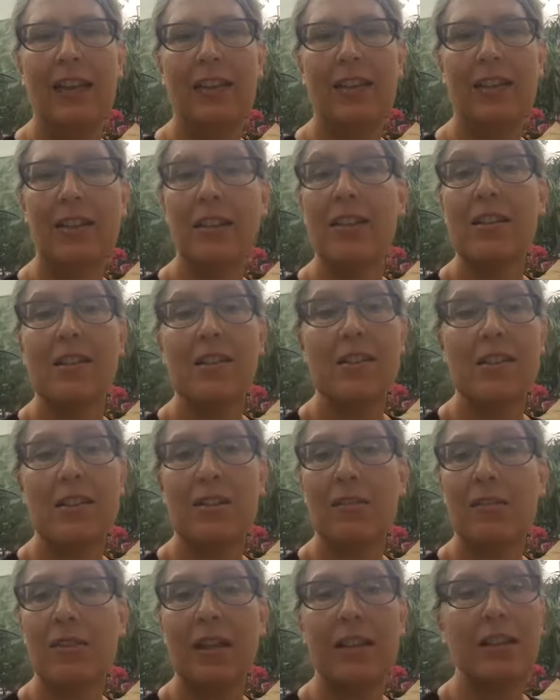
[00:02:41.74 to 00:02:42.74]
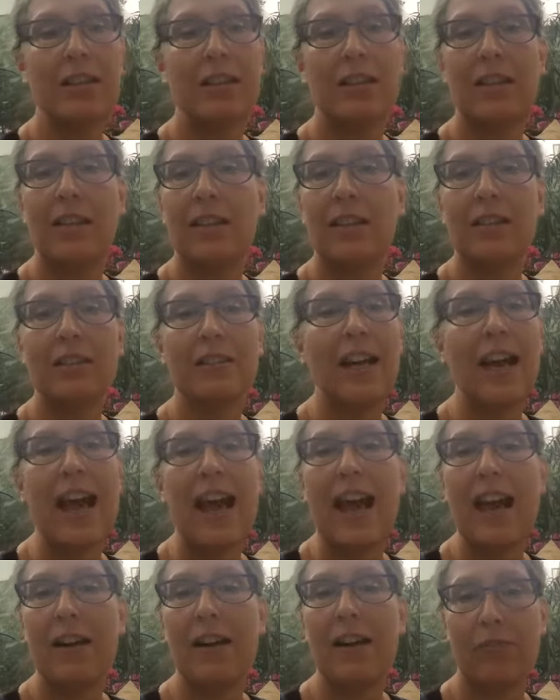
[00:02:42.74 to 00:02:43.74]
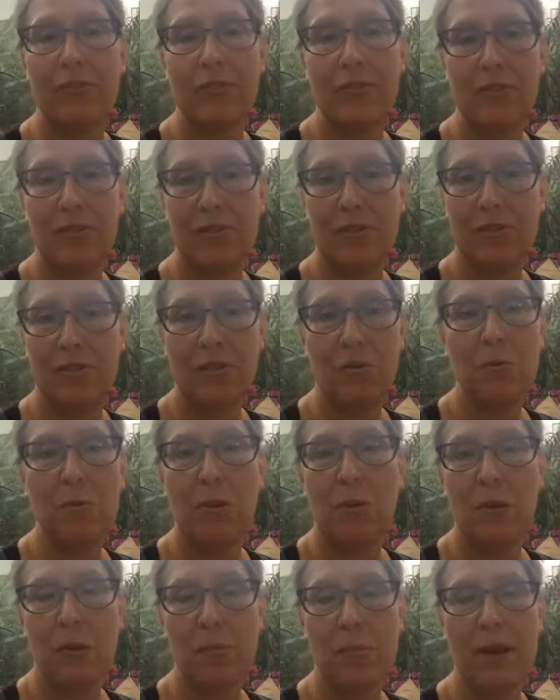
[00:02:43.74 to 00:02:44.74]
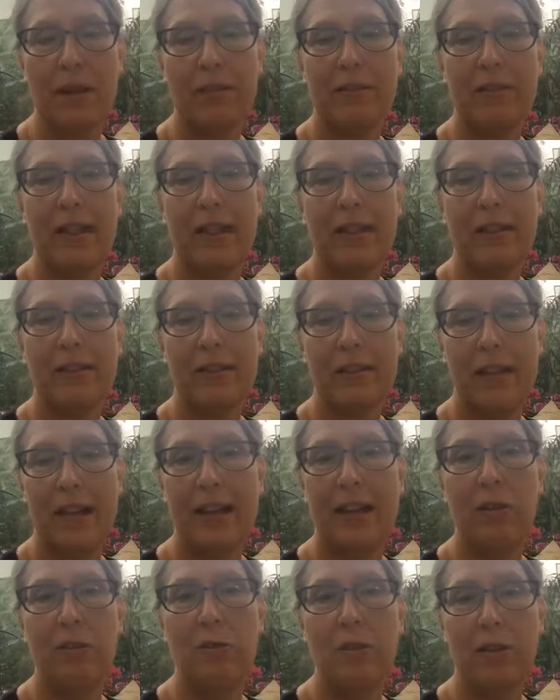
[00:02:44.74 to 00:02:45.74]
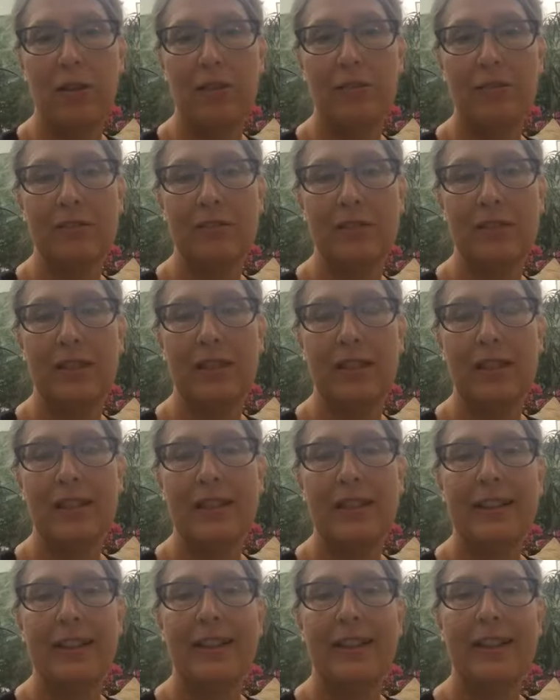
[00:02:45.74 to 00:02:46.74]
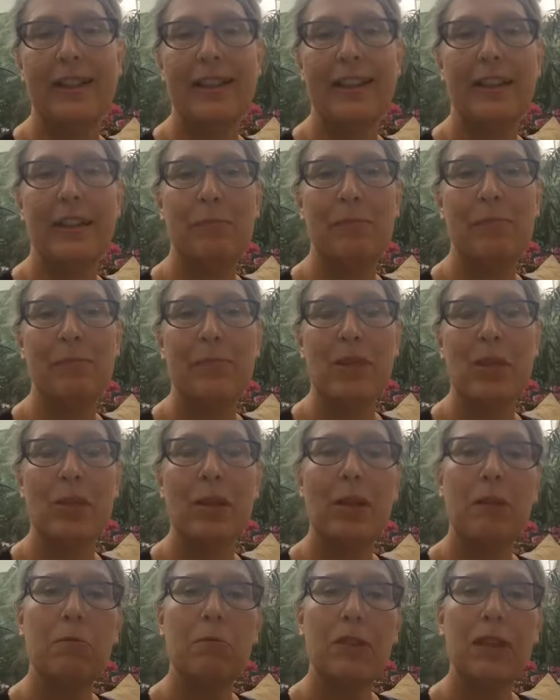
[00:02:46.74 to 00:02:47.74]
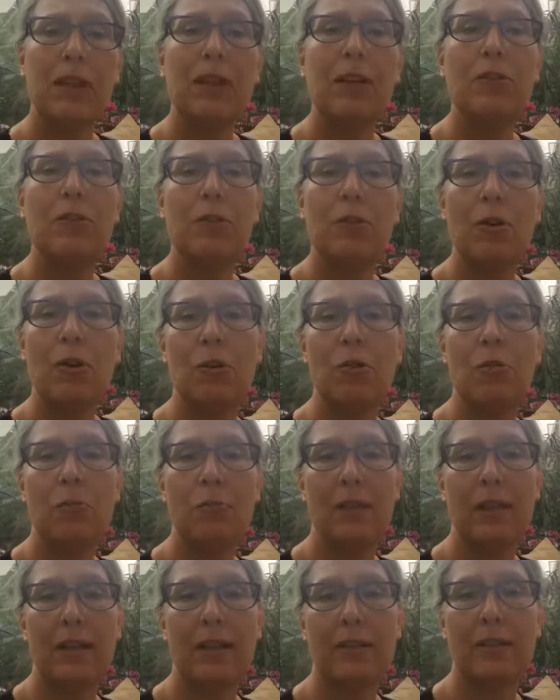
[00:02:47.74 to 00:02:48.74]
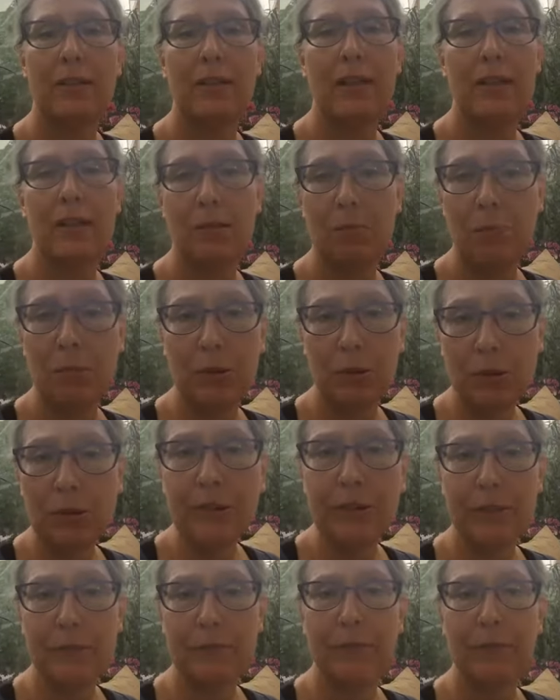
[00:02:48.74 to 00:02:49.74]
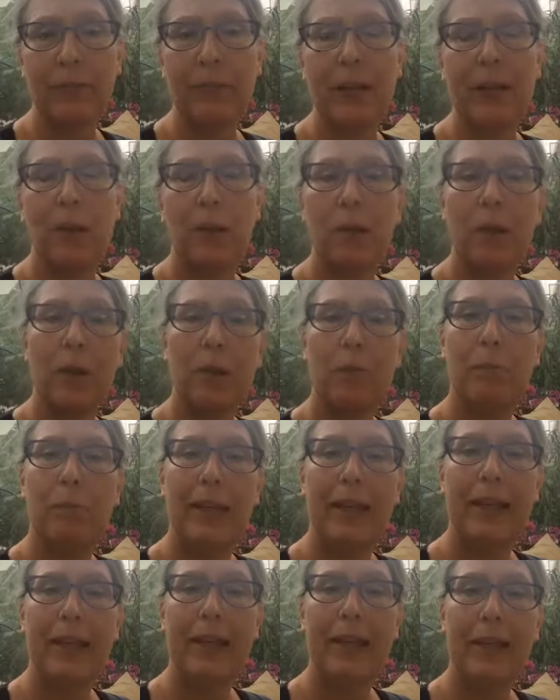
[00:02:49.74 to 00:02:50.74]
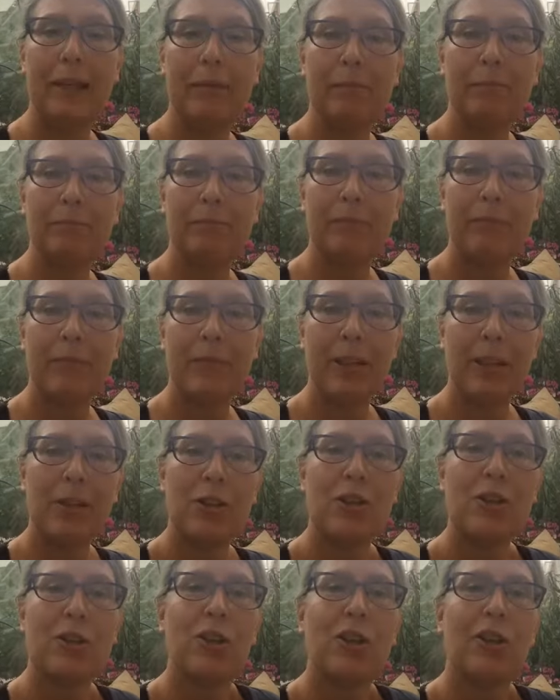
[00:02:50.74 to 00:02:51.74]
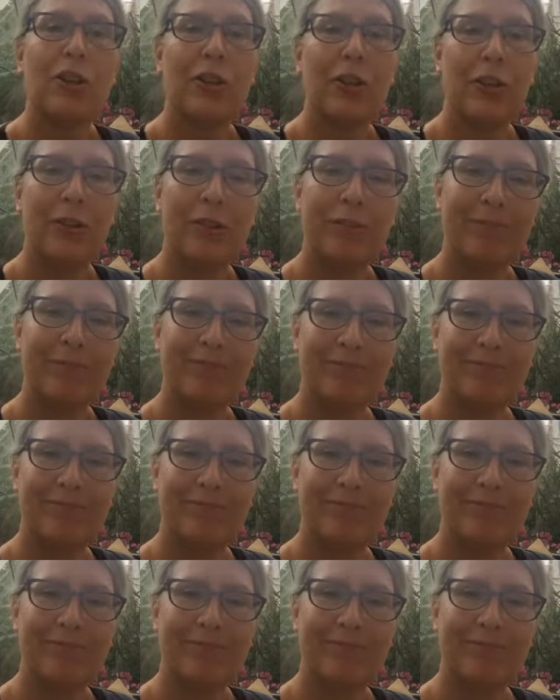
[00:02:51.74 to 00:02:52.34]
just so that they did not have to worry about that later on. So I really do hope that the book will be a starter,